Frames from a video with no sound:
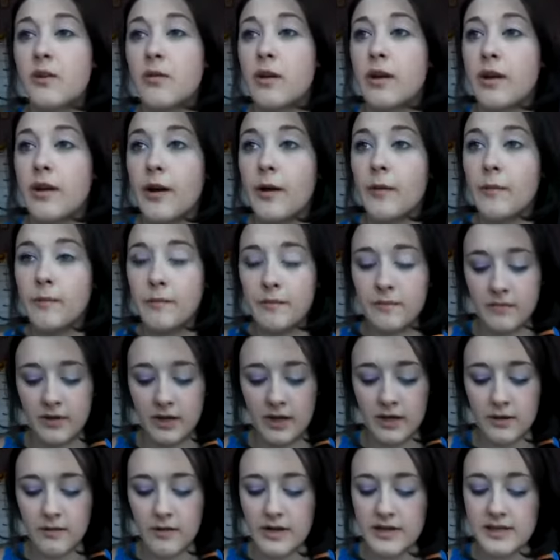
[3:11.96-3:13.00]
a weirdo.
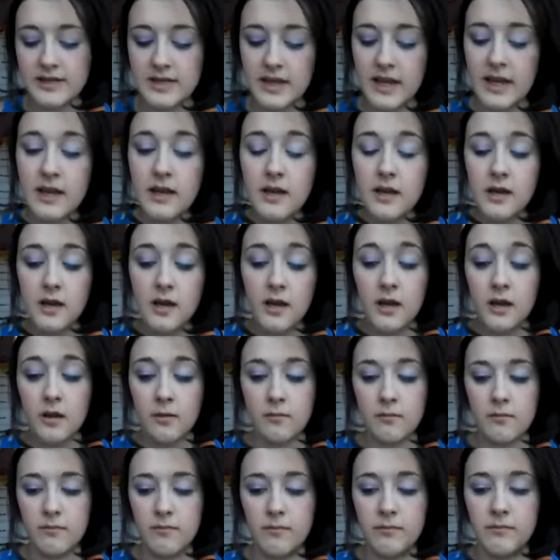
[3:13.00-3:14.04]
Anyways.
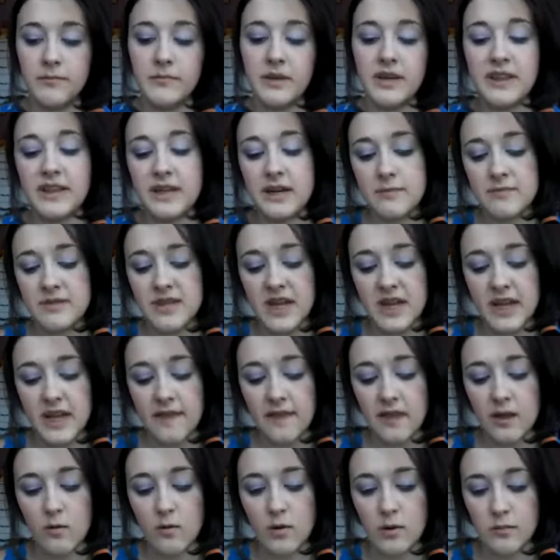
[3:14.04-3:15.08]
And then I'm taking
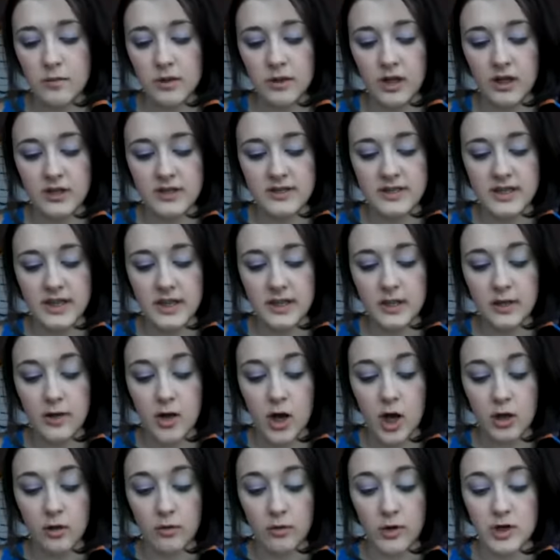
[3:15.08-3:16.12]
the Rimmel London
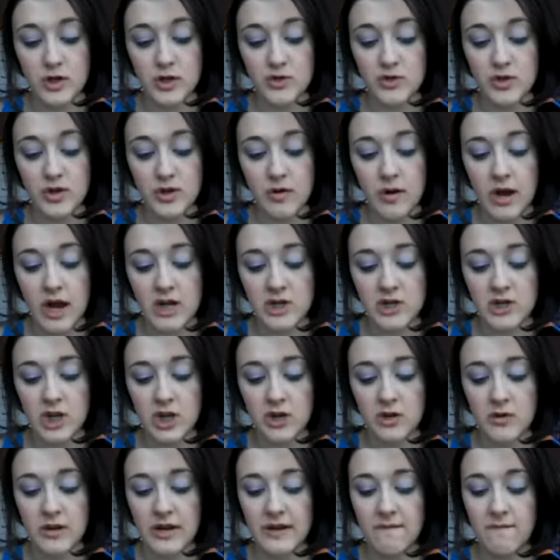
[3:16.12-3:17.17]
Color Rush Trio
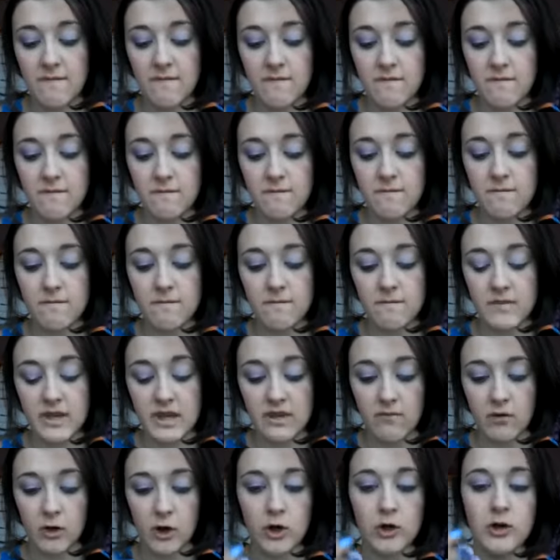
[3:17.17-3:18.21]
eyeshadow in
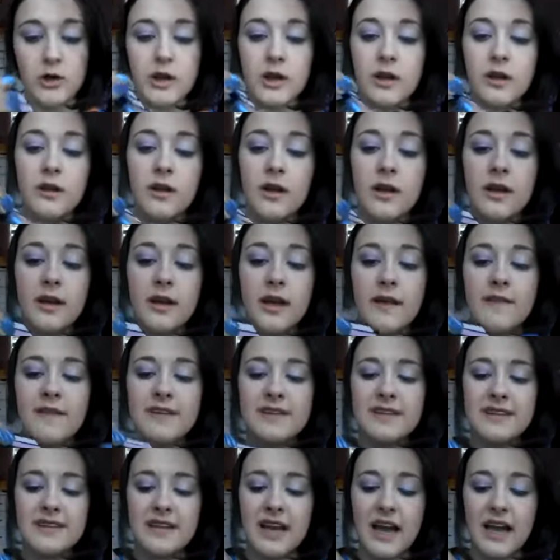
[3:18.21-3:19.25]
Fever. And this
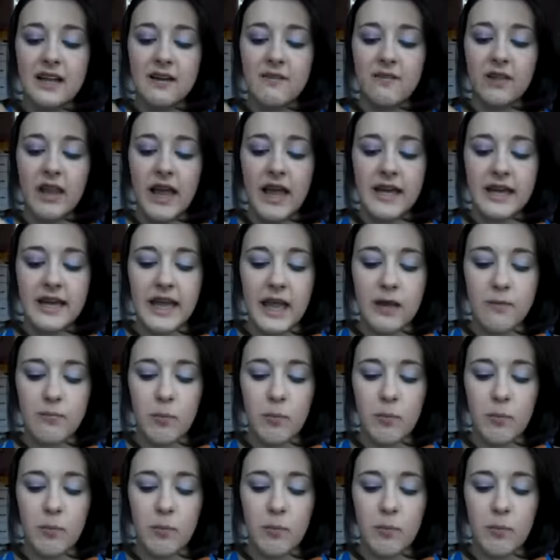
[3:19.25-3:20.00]
is kind of like a